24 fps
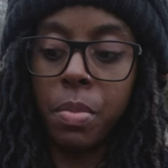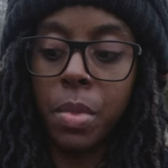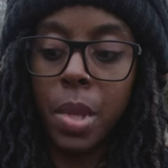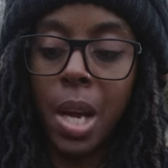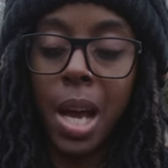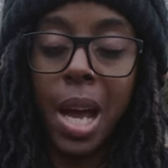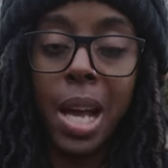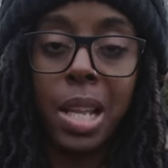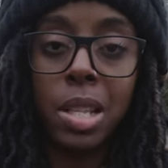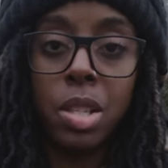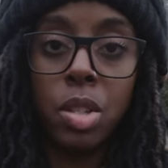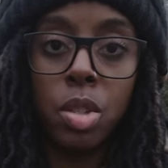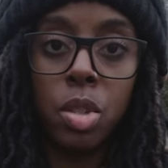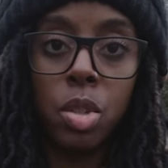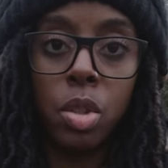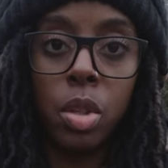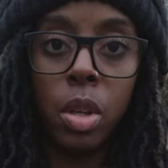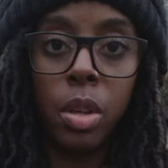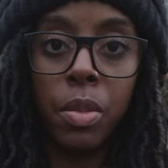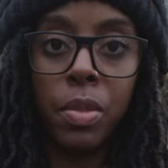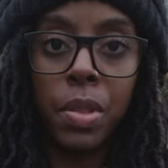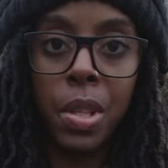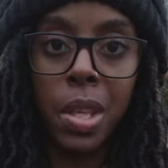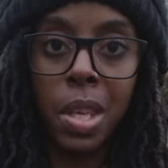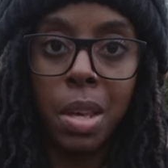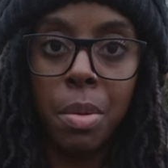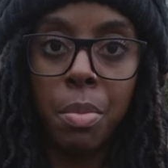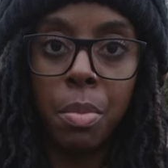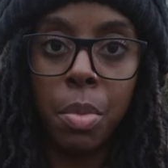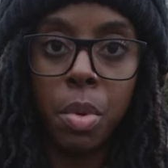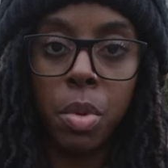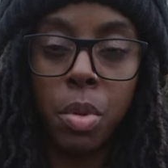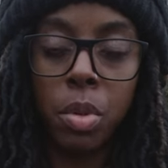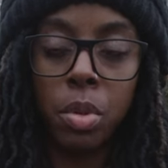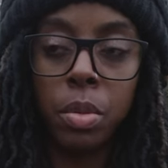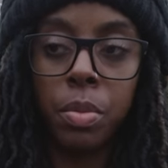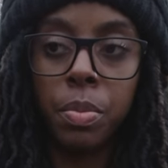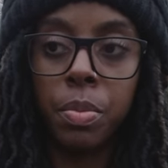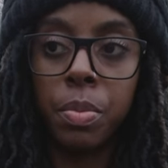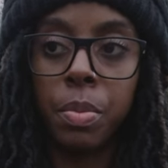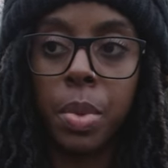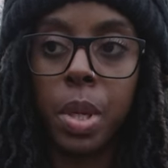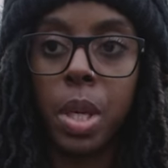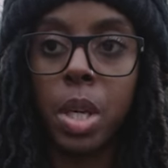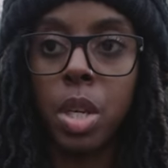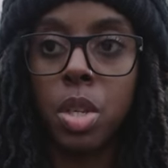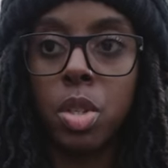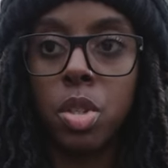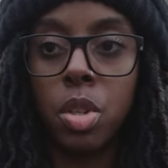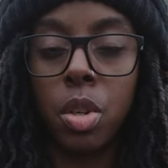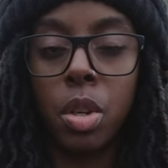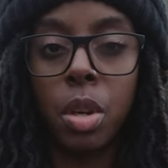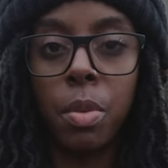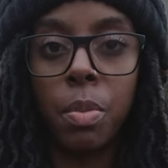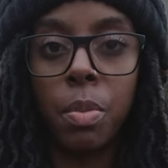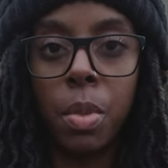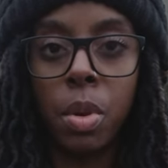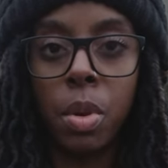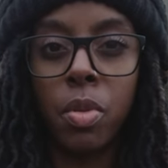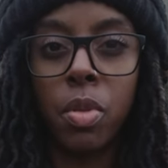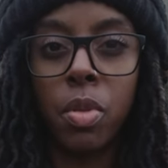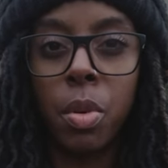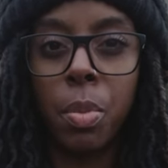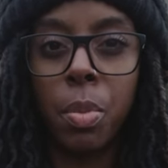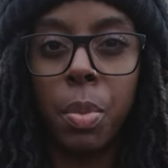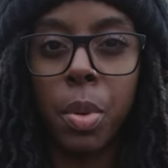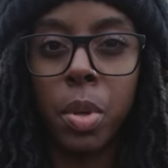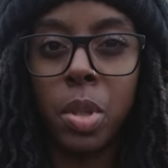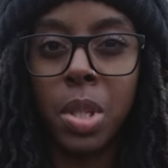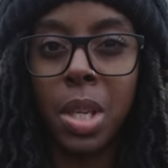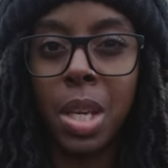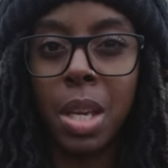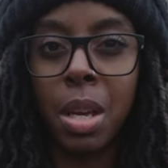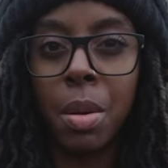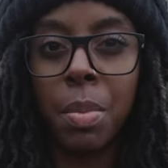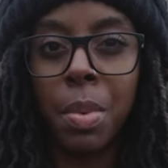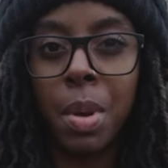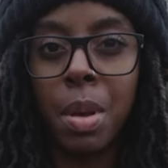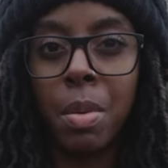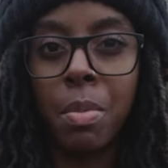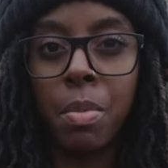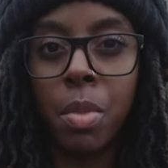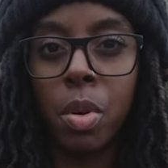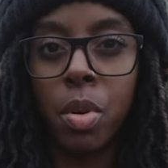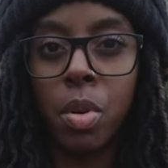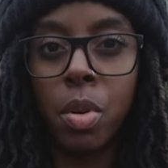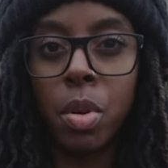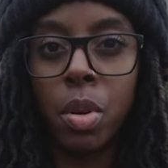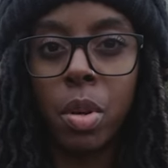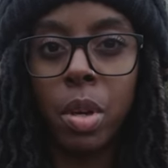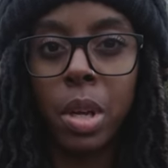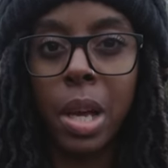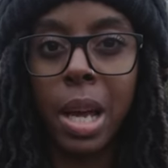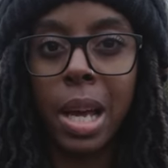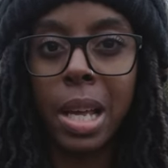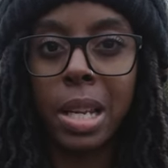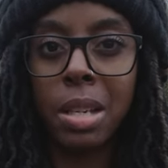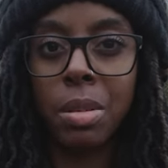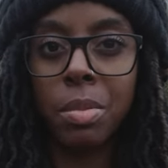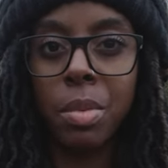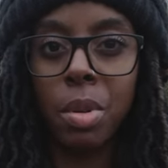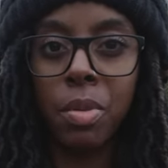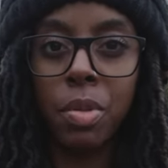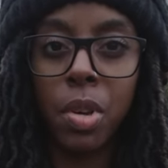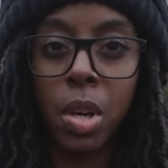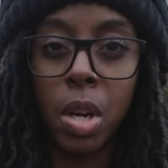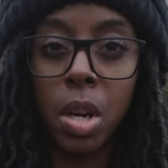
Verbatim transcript: handle of the gimbal, because you can move your body a bit more and move your